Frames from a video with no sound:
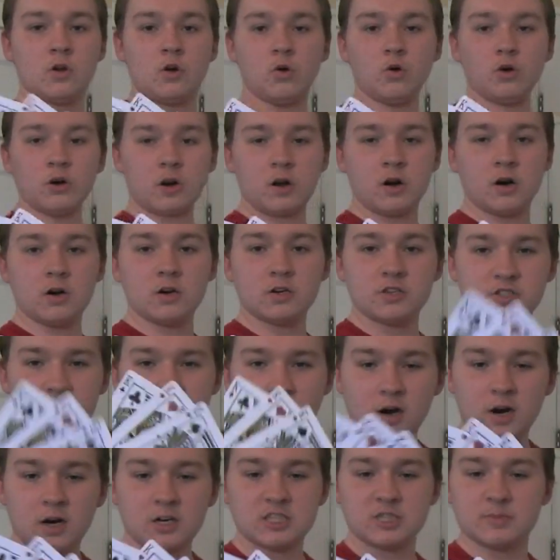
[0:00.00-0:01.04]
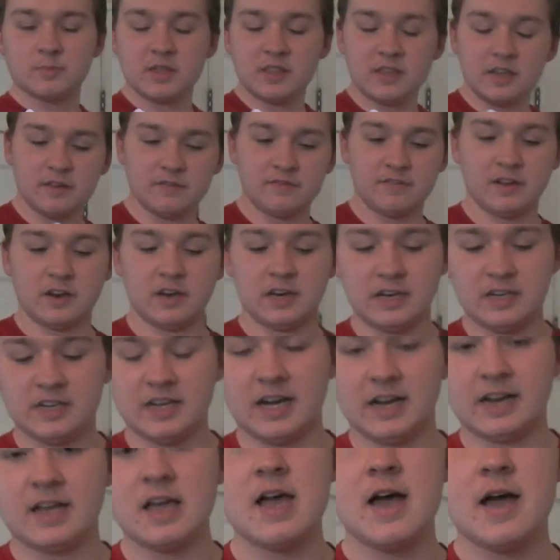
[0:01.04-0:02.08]
The court cards are awesome in the Infinity
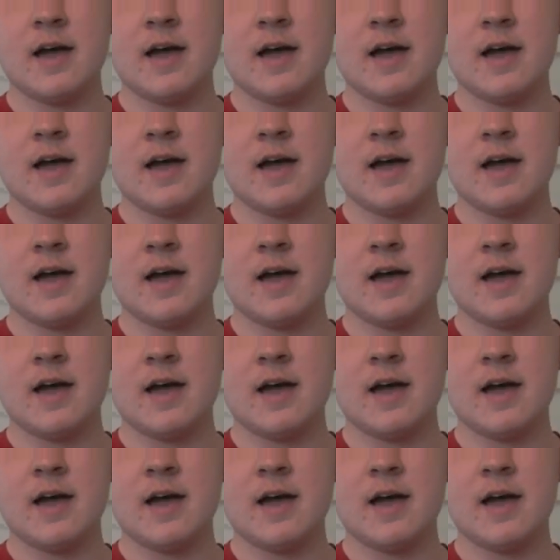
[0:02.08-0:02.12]
deck.